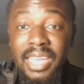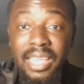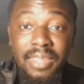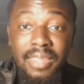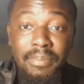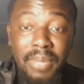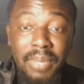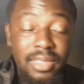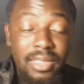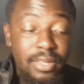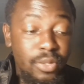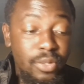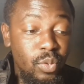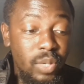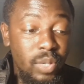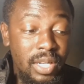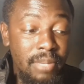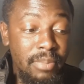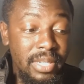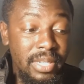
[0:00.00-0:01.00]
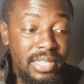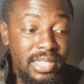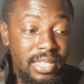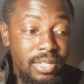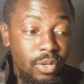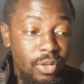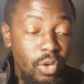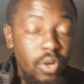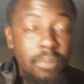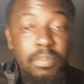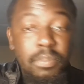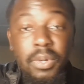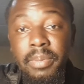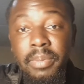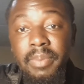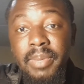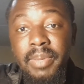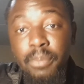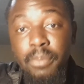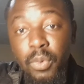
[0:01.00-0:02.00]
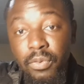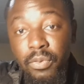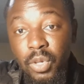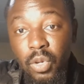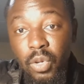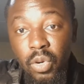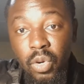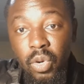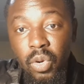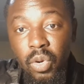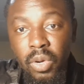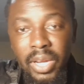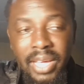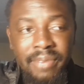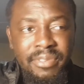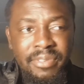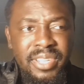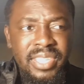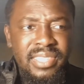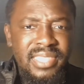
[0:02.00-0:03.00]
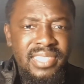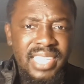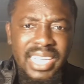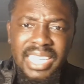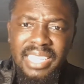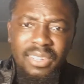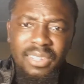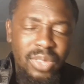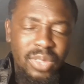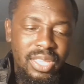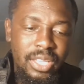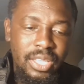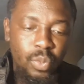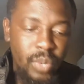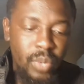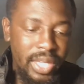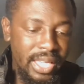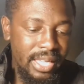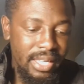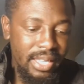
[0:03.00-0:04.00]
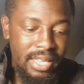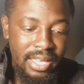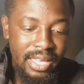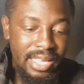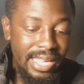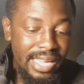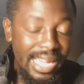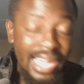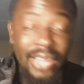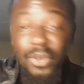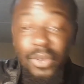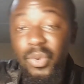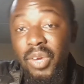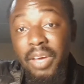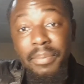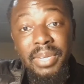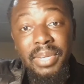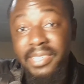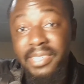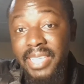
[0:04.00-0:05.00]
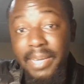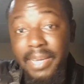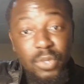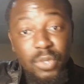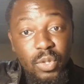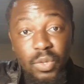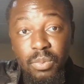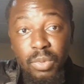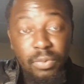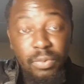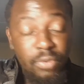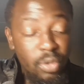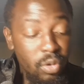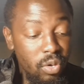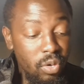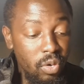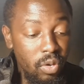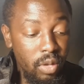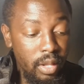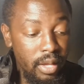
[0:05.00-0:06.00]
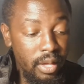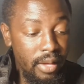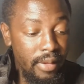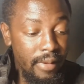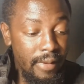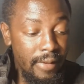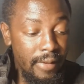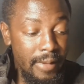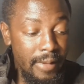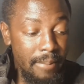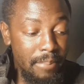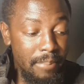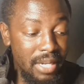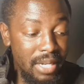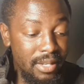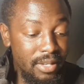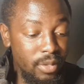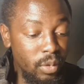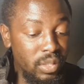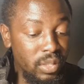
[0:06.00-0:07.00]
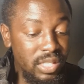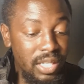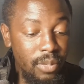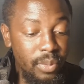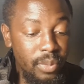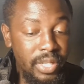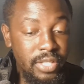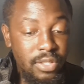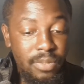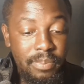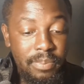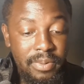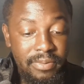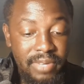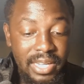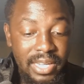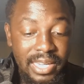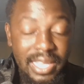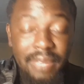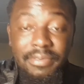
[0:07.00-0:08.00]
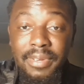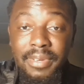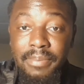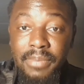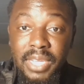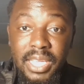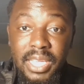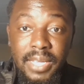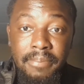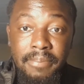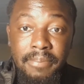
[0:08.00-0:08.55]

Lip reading: method to limit, or probably moving your kraal every second or third week. I don't know how many times you'd move your kraal, but those are ways to prevent FMD